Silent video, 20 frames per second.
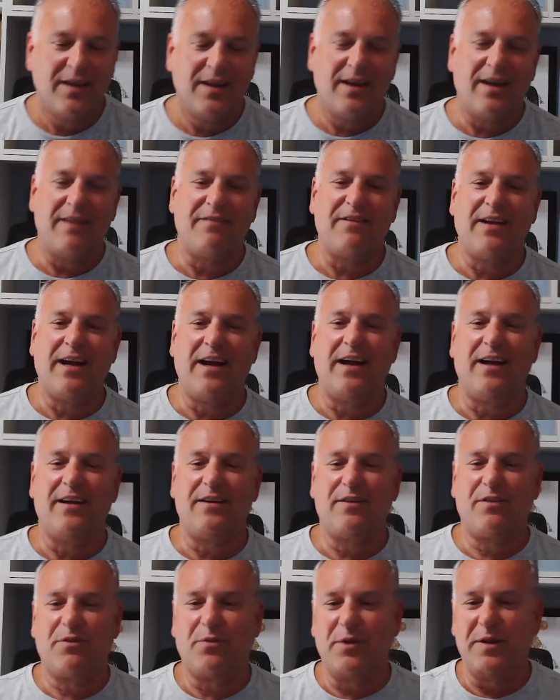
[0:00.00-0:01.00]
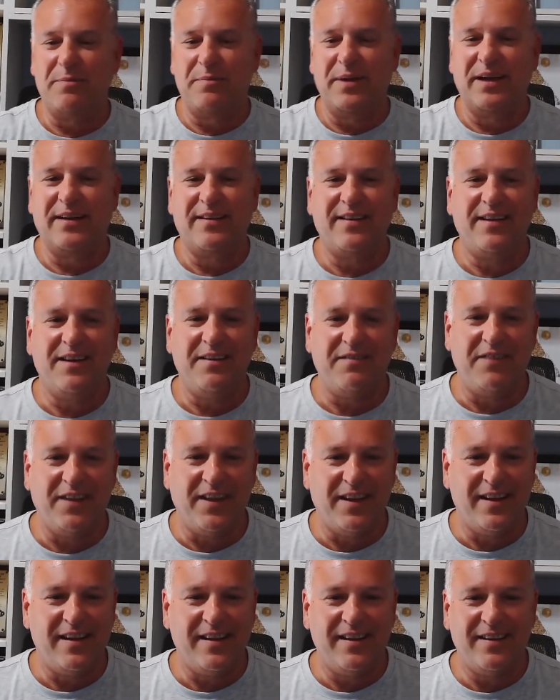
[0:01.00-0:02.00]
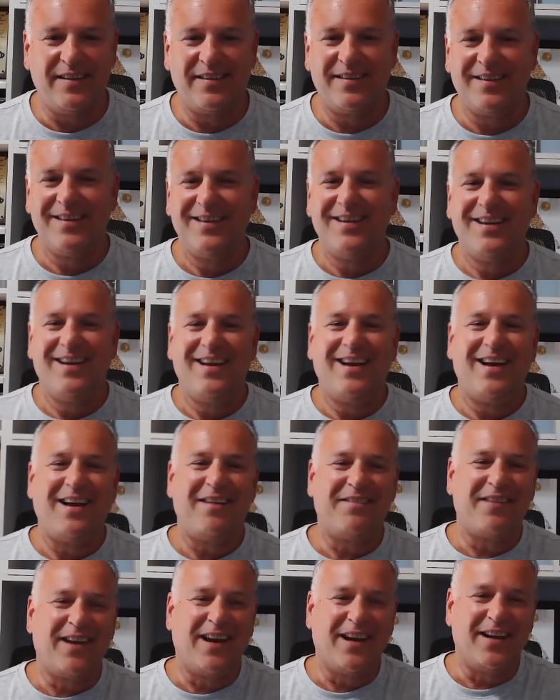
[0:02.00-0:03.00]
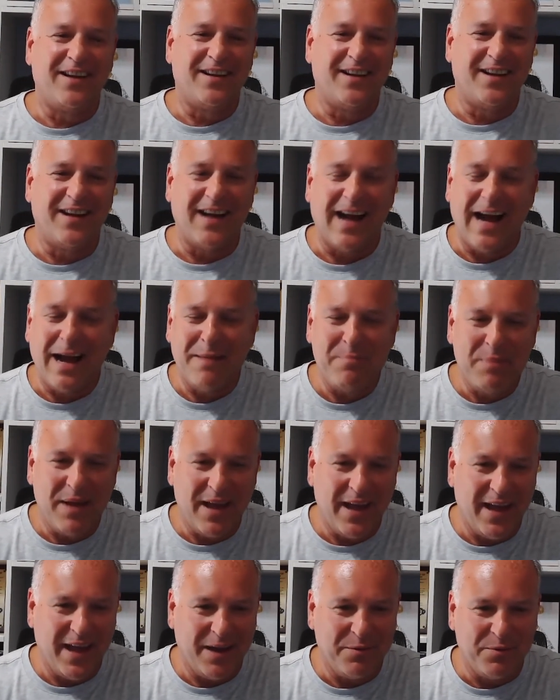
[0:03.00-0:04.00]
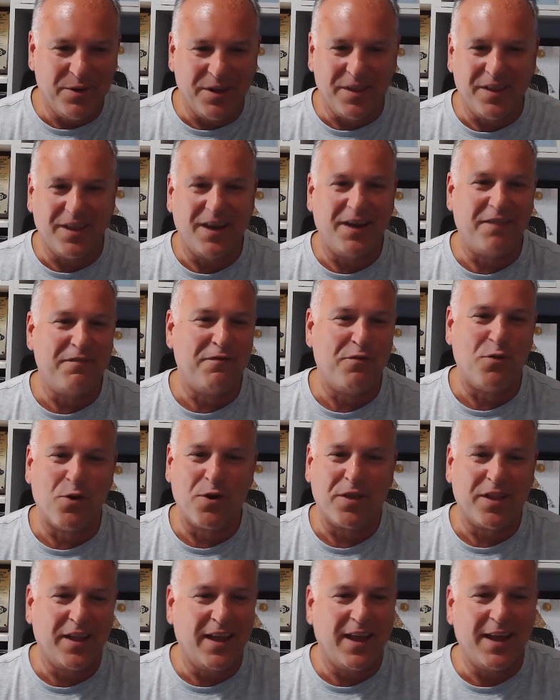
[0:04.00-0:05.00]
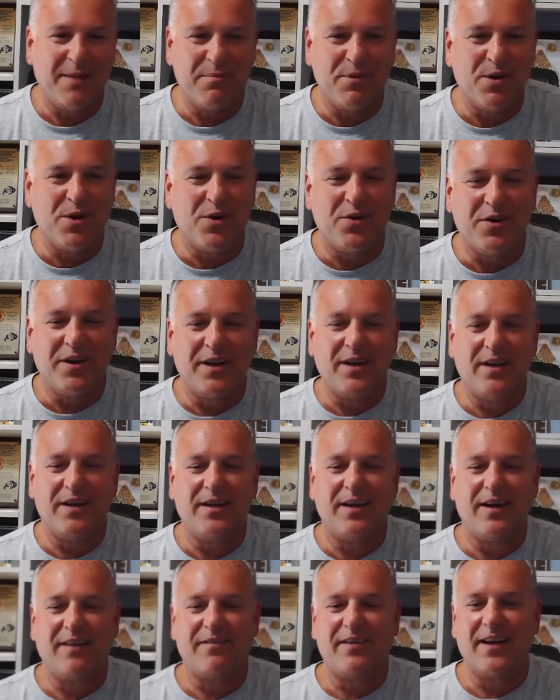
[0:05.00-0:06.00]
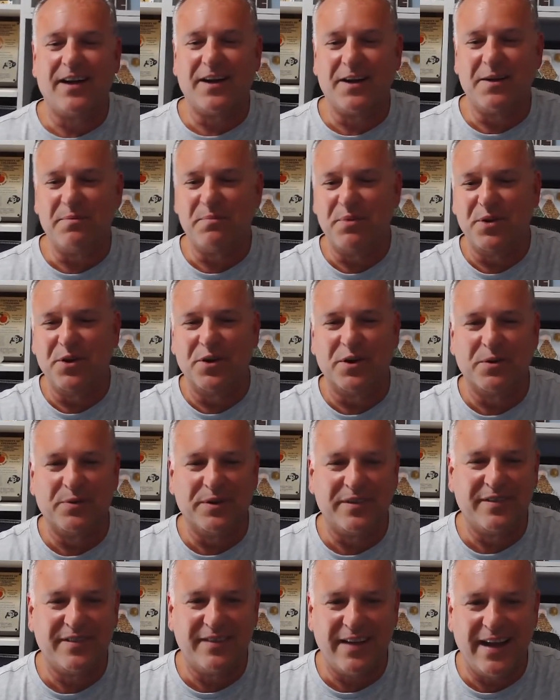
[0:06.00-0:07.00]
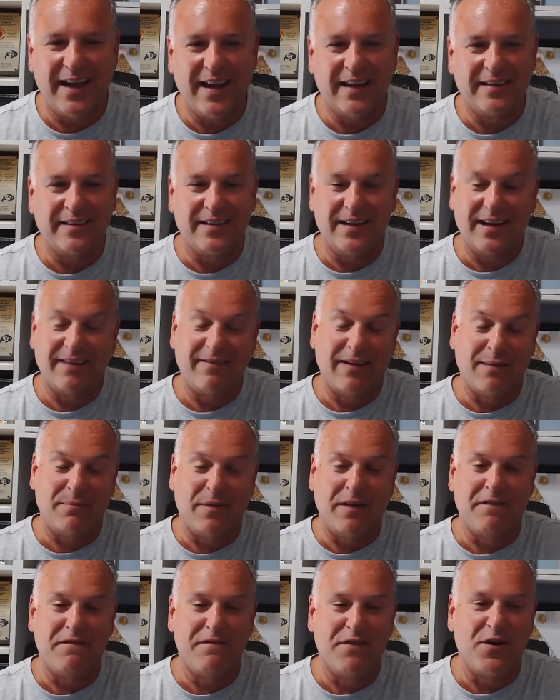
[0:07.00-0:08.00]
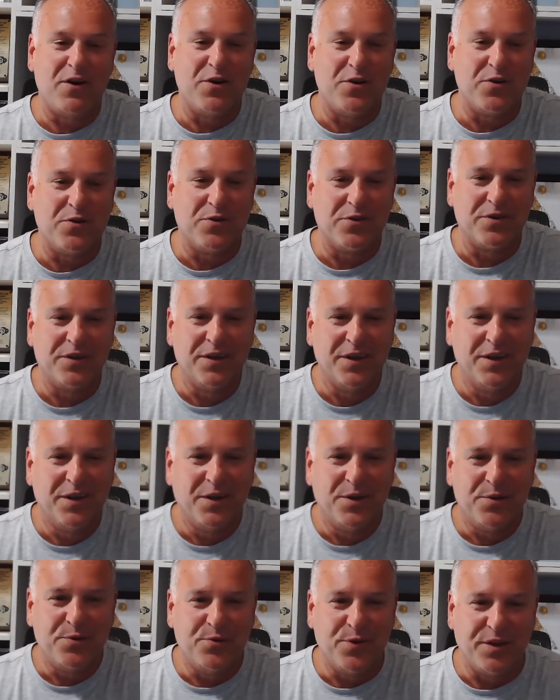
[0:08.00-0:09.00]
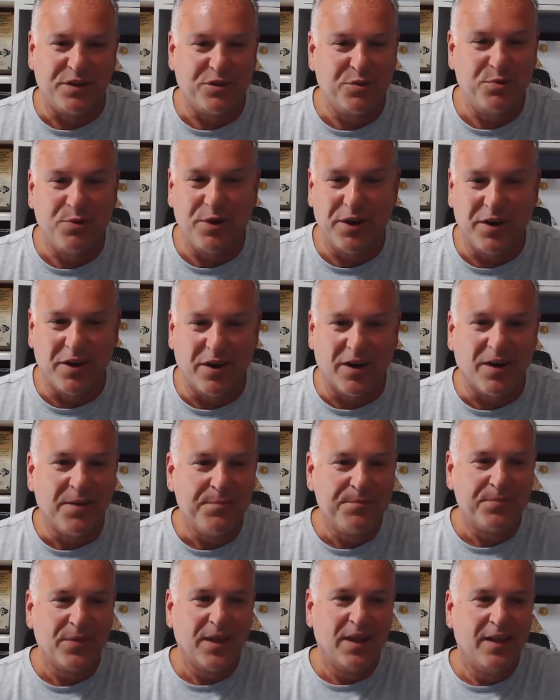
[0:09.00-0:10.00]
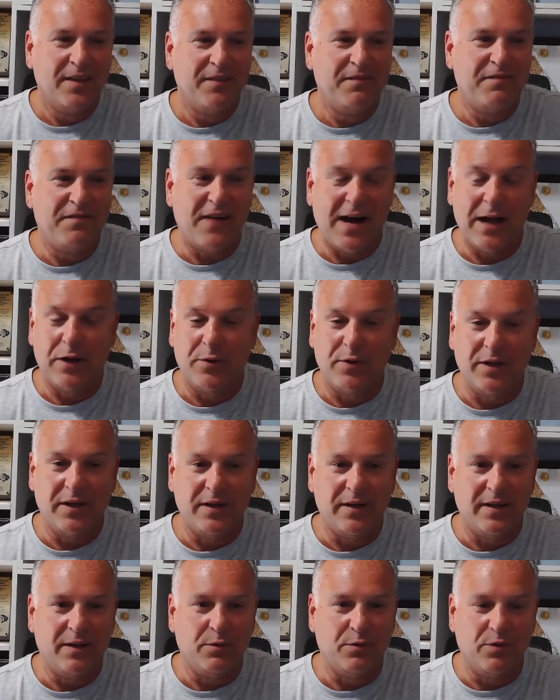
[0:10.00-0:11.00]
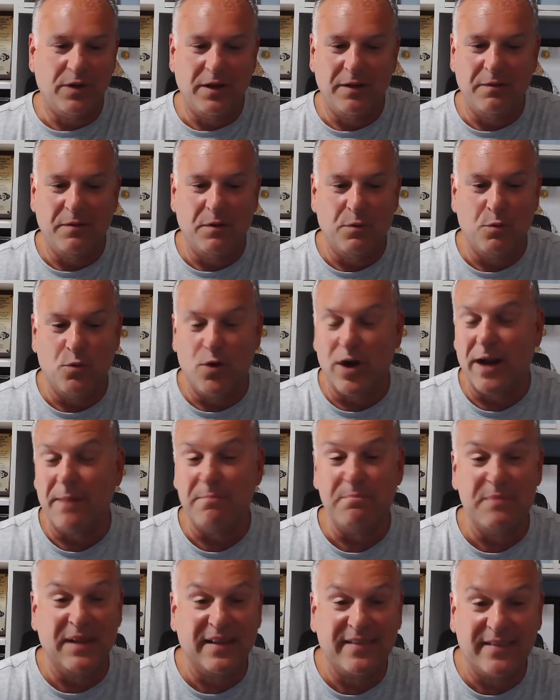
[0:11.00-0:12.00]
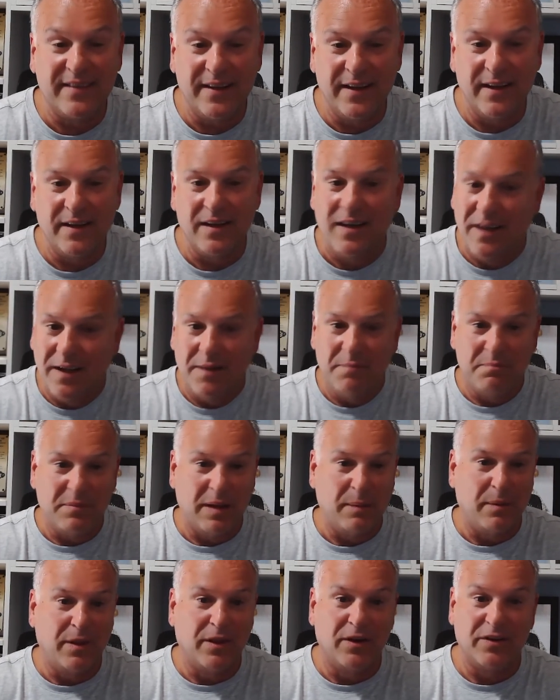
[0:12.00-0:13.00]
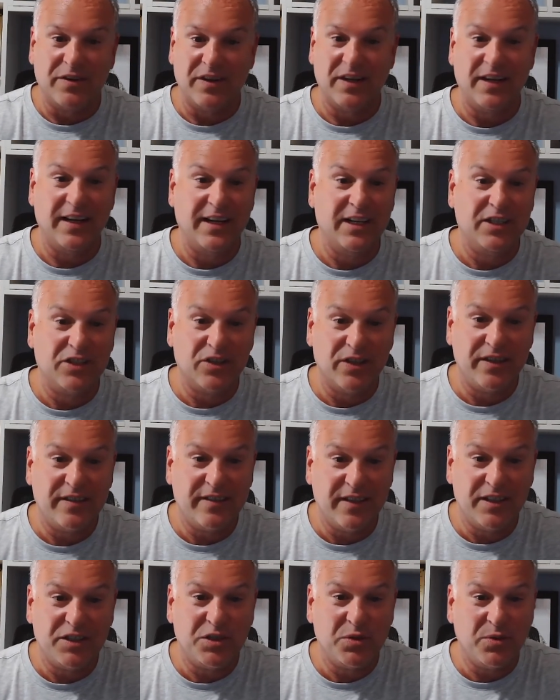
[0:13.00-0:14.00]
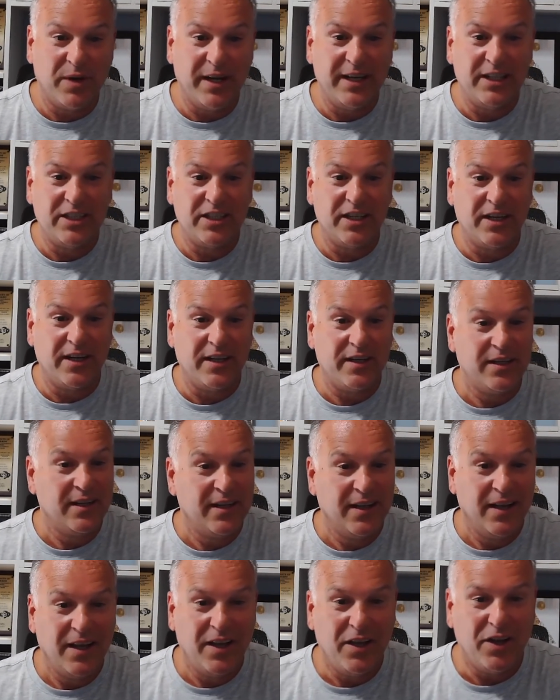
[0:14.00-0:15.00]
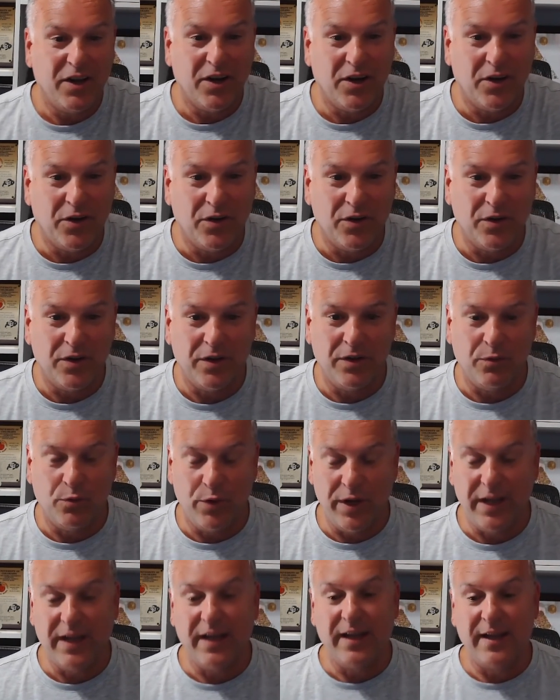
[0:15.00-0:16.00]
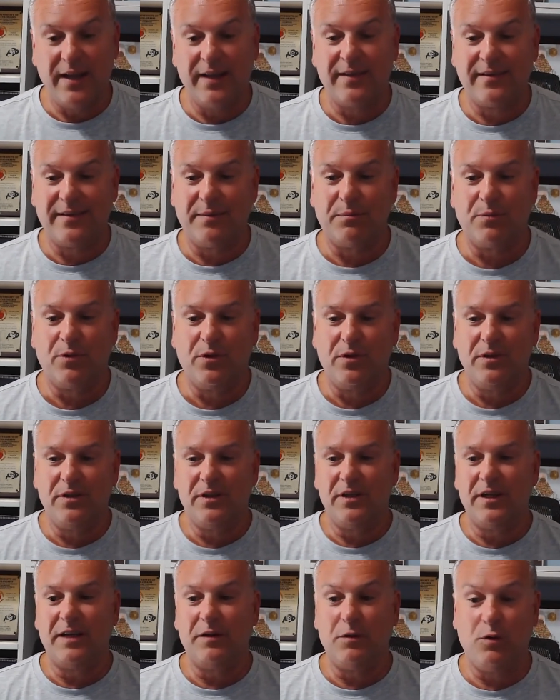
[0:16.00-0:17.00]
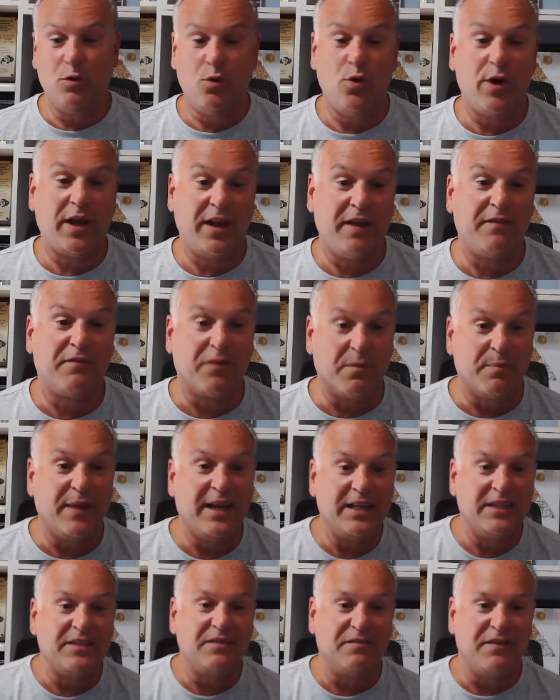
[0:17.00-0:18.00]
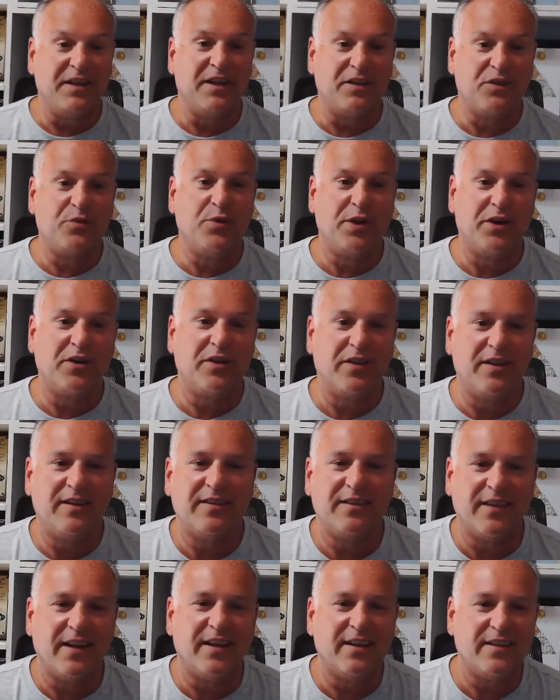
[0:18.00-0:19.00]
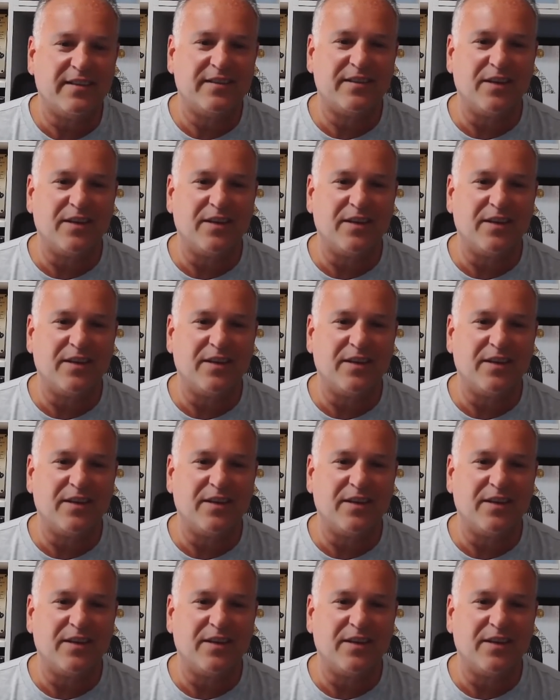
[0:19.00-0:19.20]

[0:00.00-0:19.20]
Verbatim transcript: I've got 3 big TVs. I've got an iPad with a 4th game going. I've got a computer with stats, and I've got my phone with Twitter following what I'm missing. Maybe there's an injury situation. You know, we can get some quick information via Twitter these days.